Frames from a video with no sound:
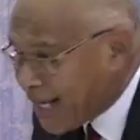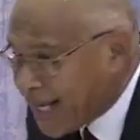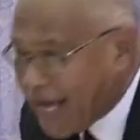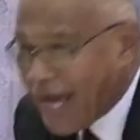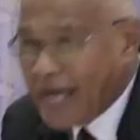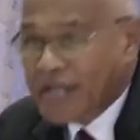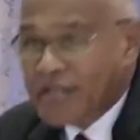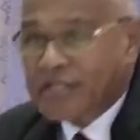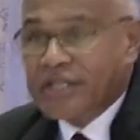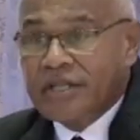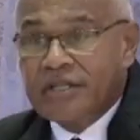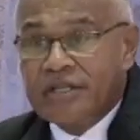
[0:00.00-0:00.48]

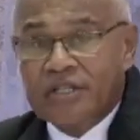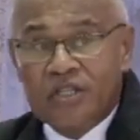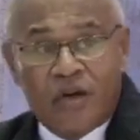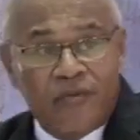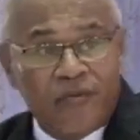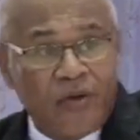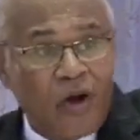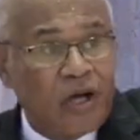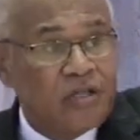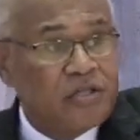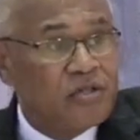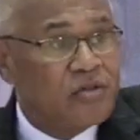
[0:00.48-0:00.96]
agents of
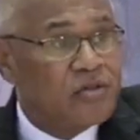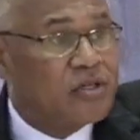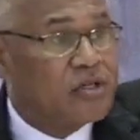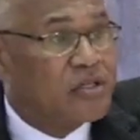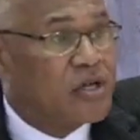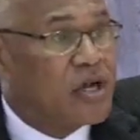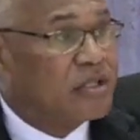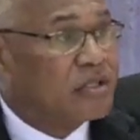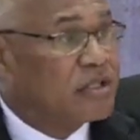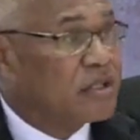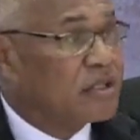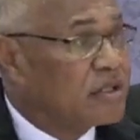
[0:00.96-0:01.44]
God's
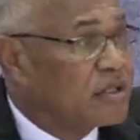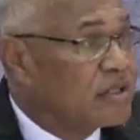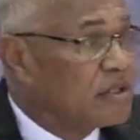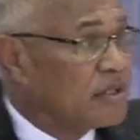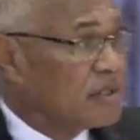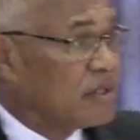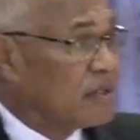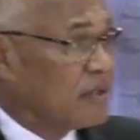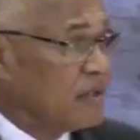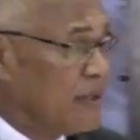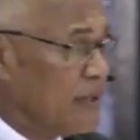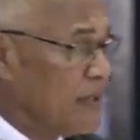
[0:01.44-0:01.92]

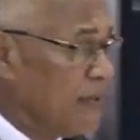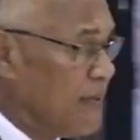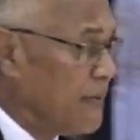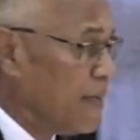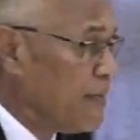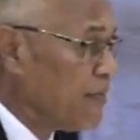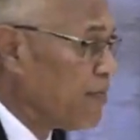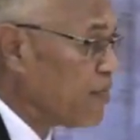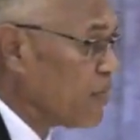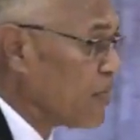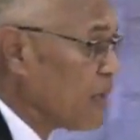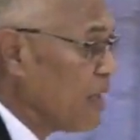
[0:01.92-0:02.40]
resources.
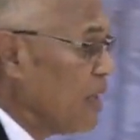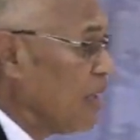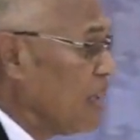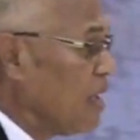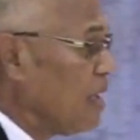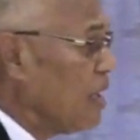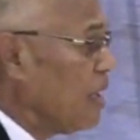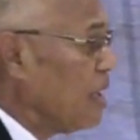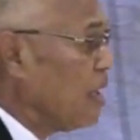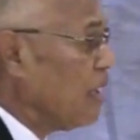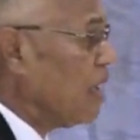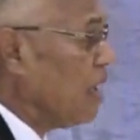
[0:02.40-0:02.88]

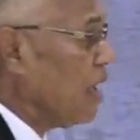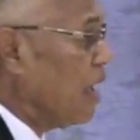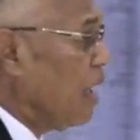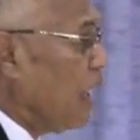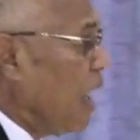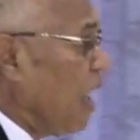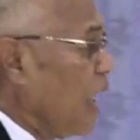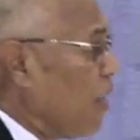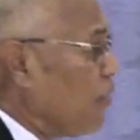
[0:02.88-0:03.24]
And